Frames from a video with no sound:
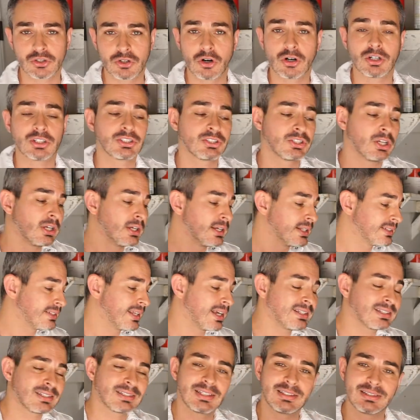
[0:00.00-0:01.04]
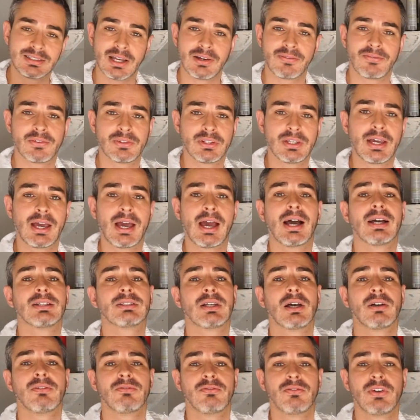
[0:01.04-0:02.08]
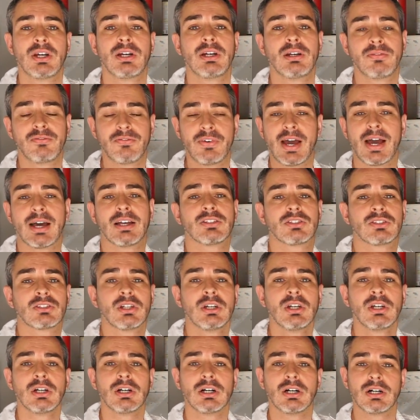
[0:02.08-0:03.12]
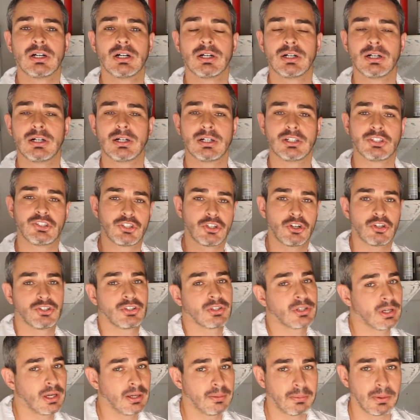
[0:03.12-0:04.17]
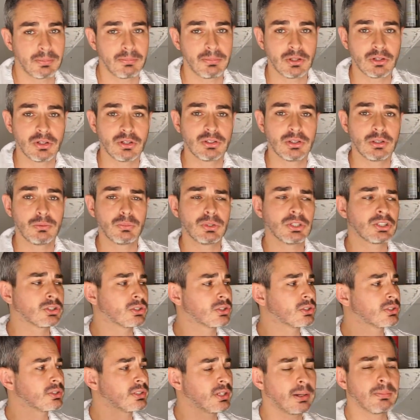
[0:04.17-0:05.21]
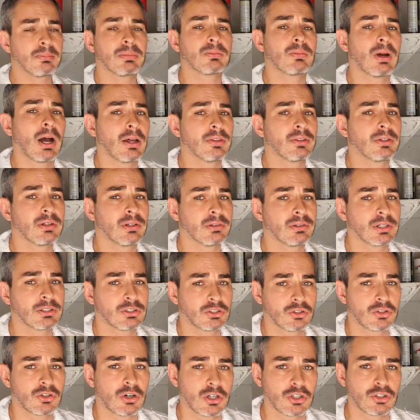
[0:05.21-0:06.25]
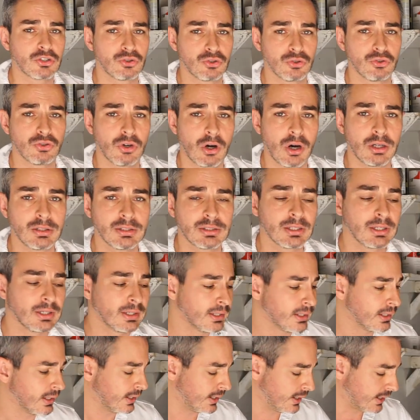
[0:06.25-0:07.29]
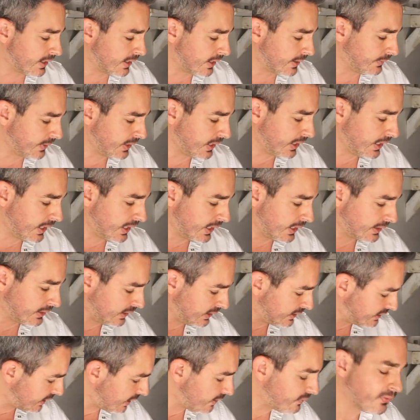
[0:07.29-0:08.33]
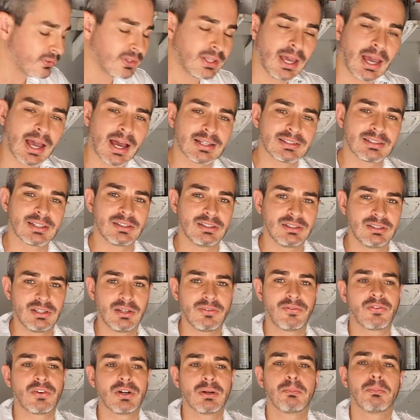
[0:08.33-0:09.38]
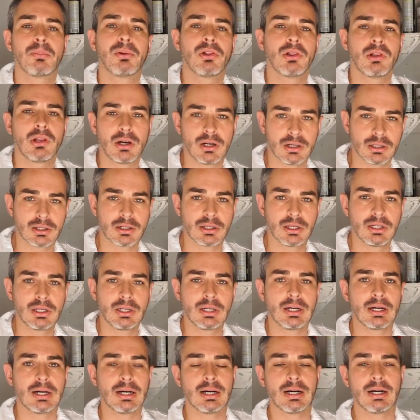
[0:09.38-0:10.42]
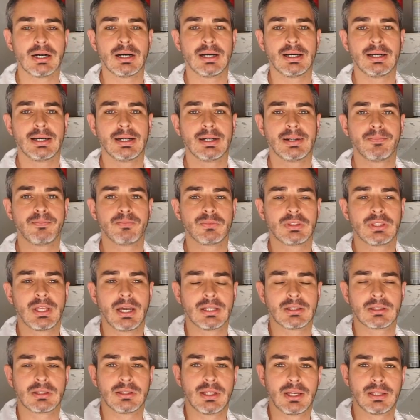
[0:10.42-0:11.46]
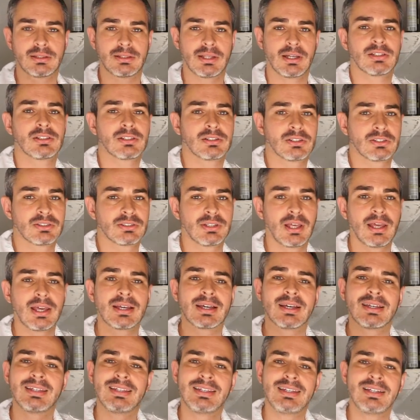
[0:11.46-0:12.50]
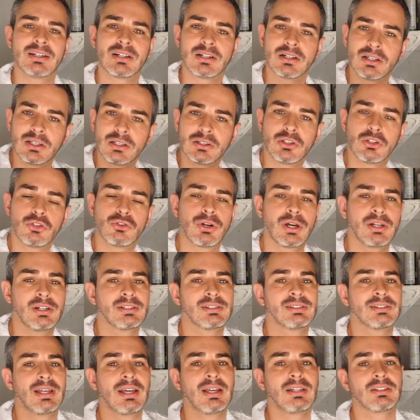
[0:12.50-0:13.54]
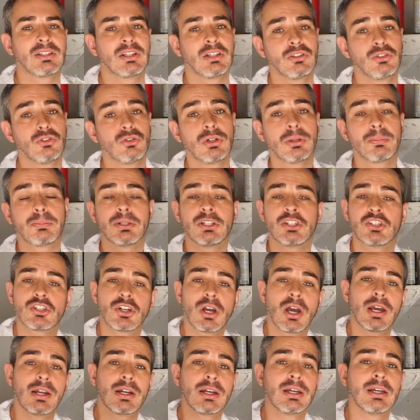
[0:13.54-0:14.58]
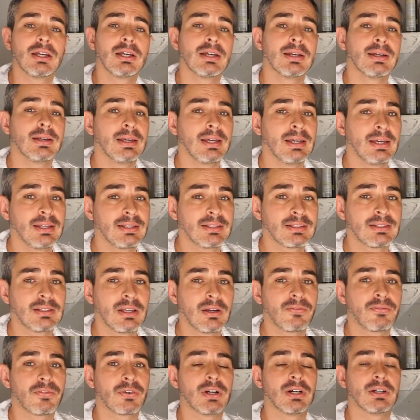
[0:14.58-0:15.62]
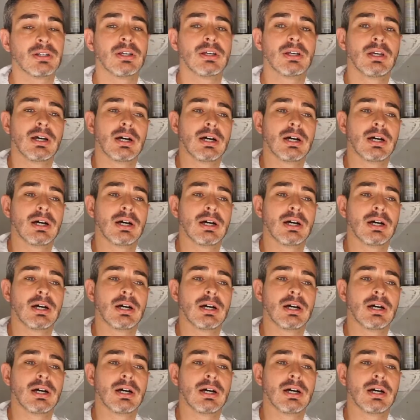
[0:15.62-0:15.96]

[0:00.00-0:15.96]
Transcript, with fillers: cars. Tesla definitely has a very fast uh, uh, charging capability, which some other electric cars do not, um, and it definitely has a different plug um, that that Teslas take here in the United States, in Europe, in China, it's different.